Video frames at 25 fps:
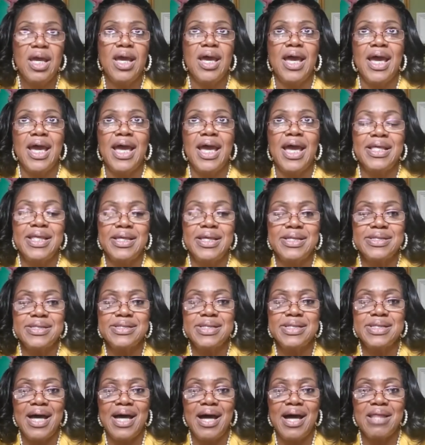And
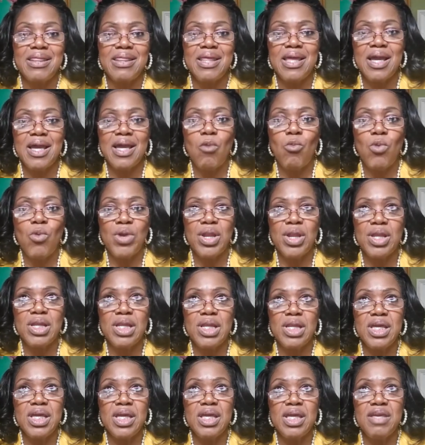I think I want to
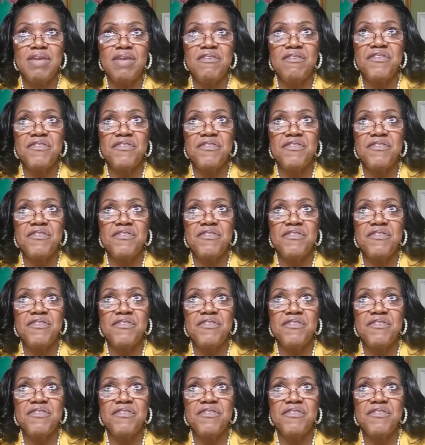leave